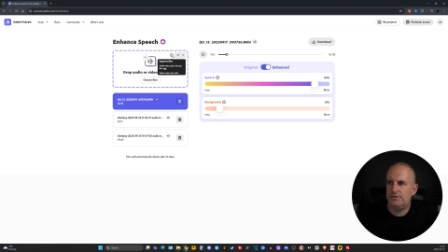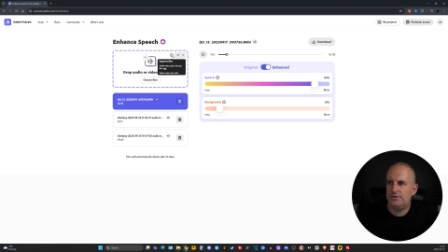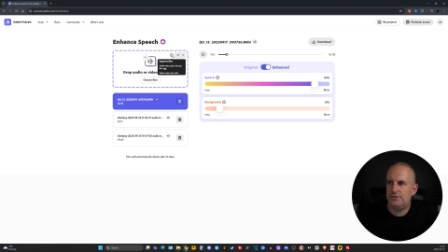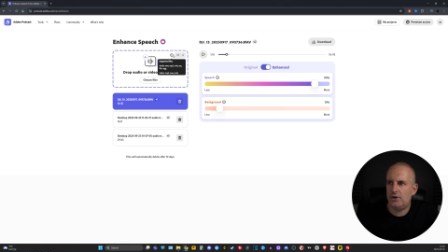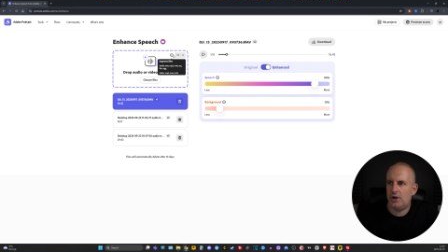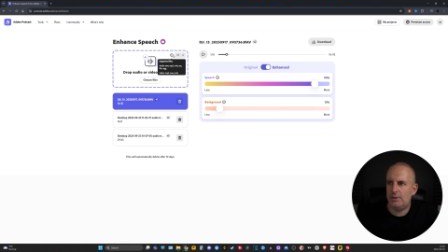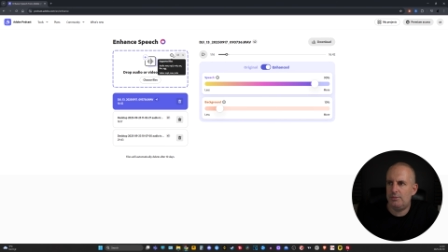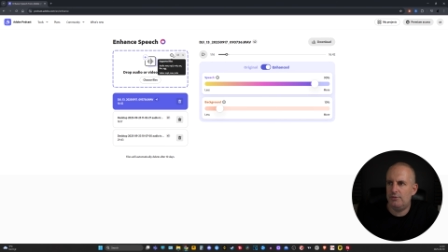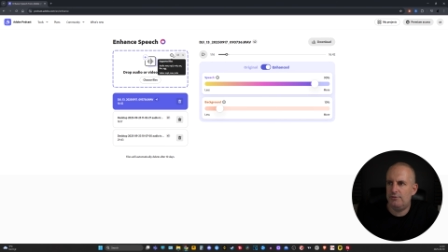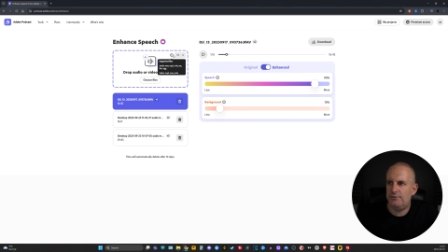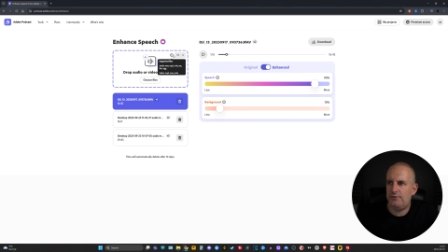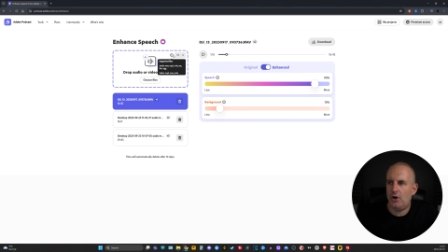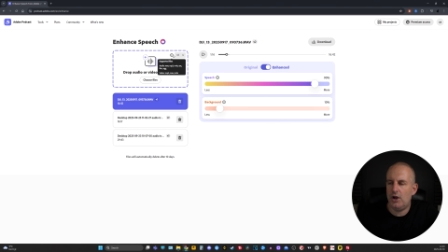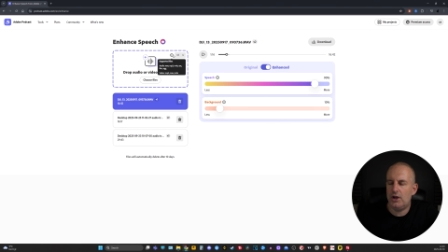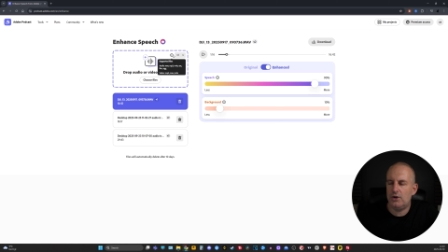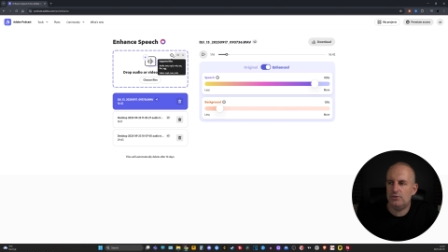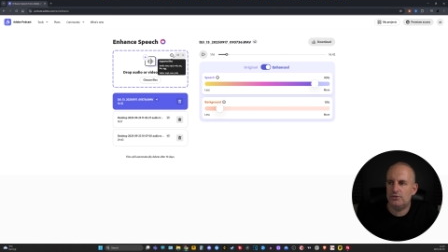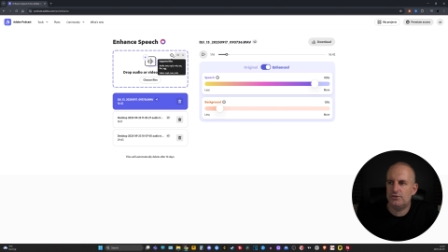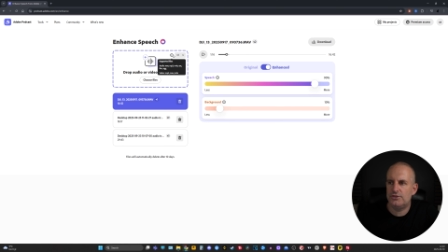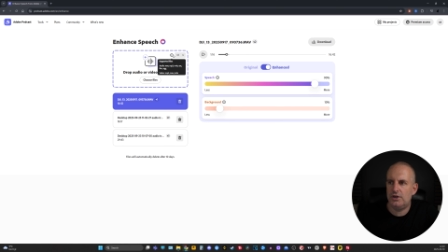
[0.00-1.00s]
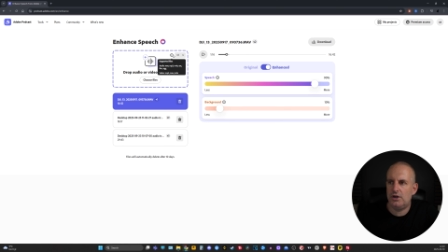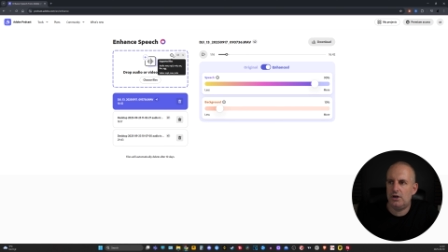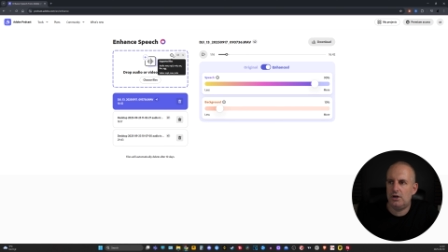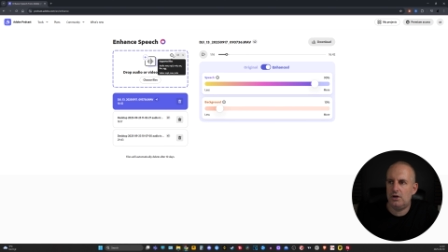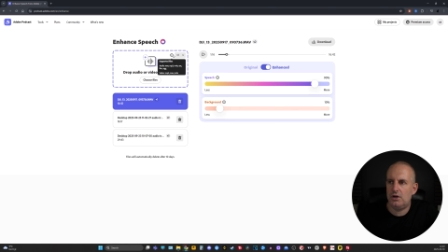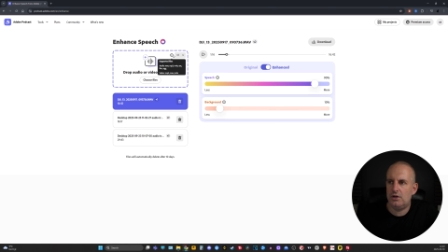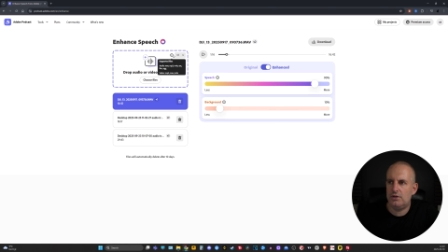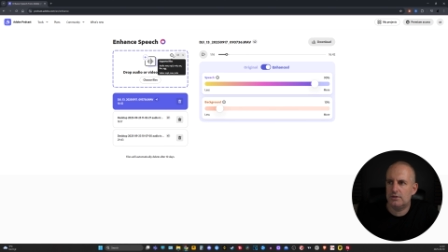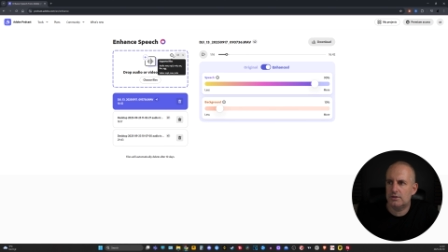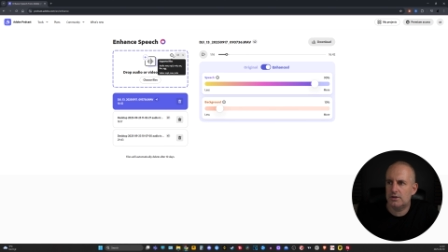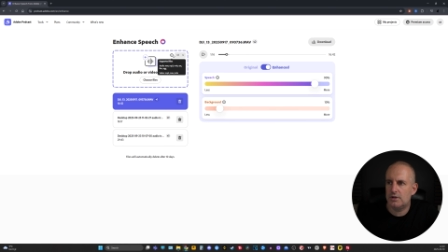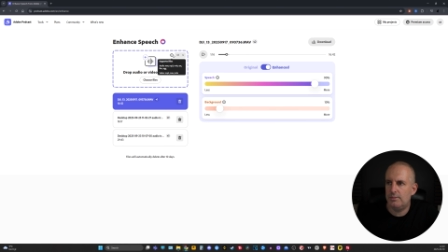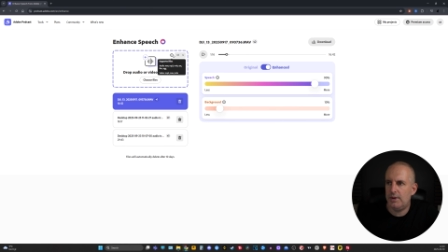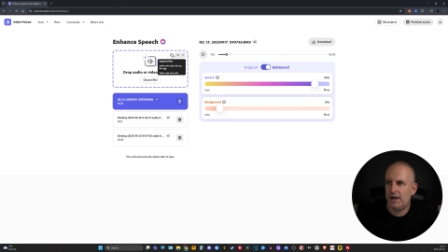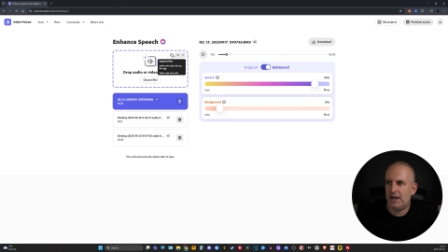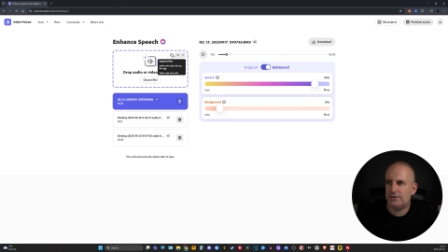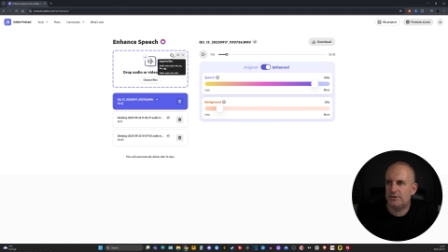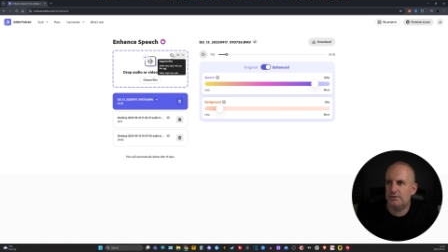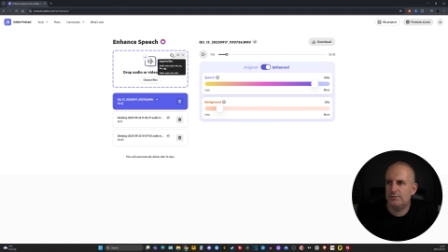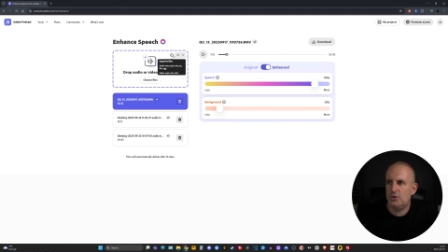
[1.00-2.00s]
type of files that are
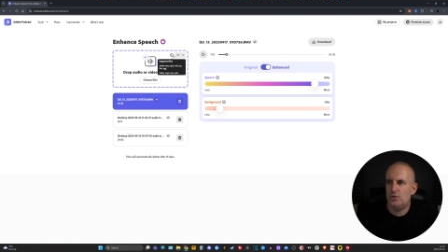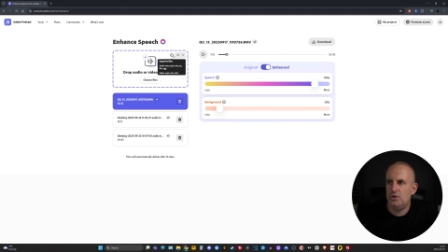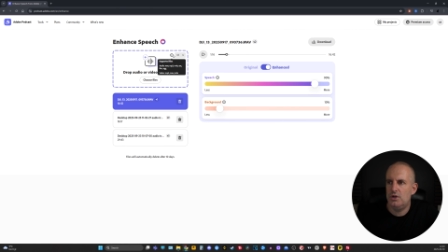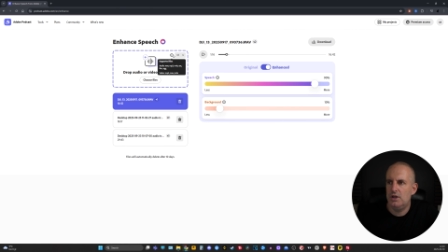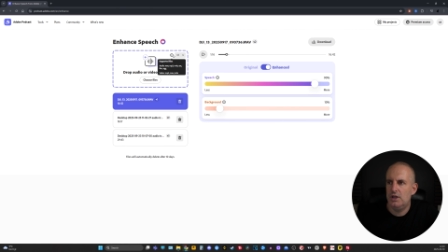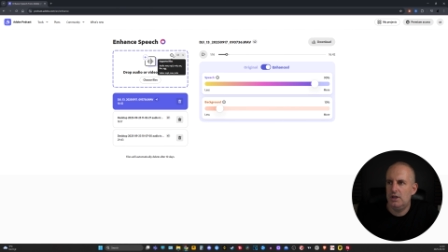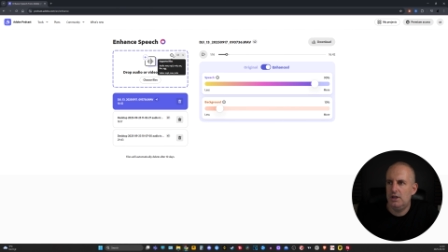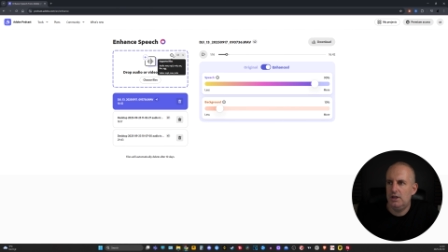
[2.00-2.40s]
compatible.